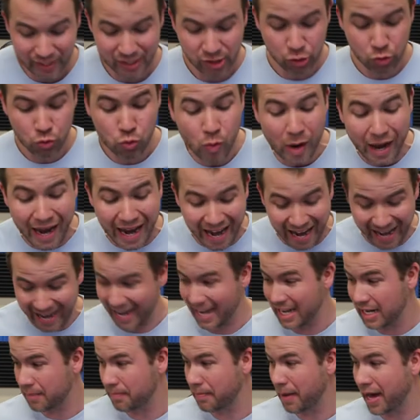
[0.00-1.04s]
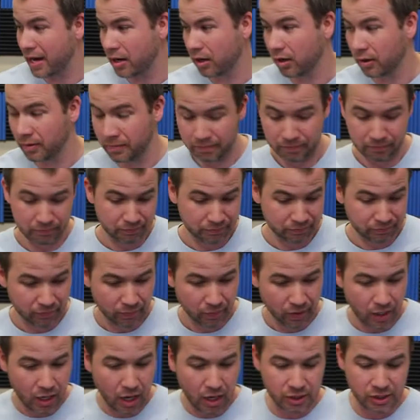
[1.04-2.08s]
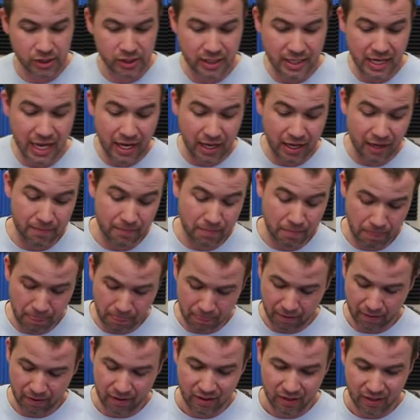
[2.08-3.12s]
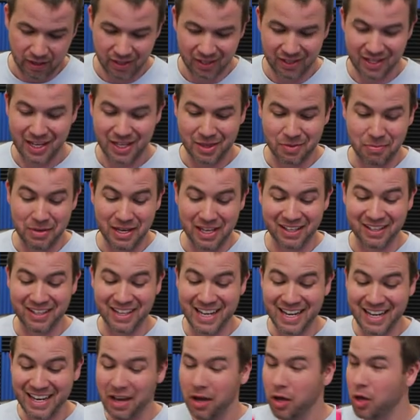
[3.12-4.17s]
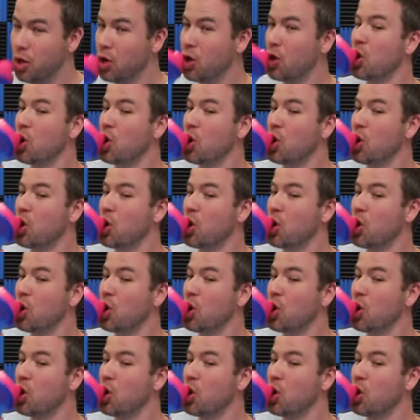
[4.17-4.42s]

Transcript: we can do any better. Gosh dang it. You Like the pink lid.